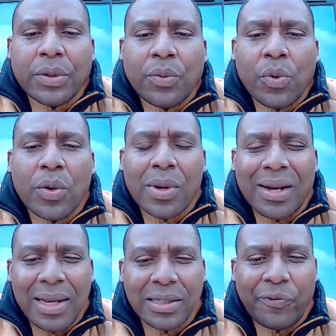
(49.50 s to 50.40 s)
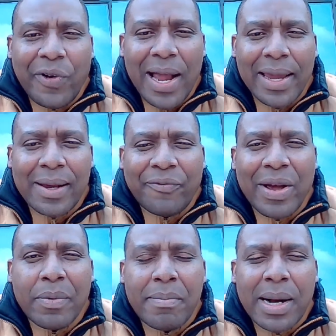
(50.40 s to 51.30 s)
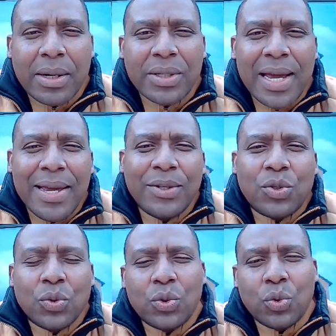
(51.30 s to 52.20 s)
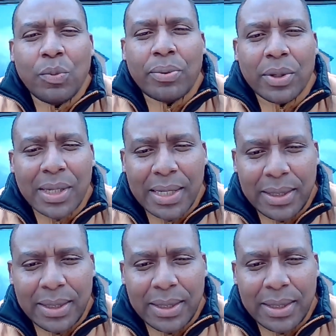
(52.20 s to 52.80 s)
We could classify fibromyalgia into two broad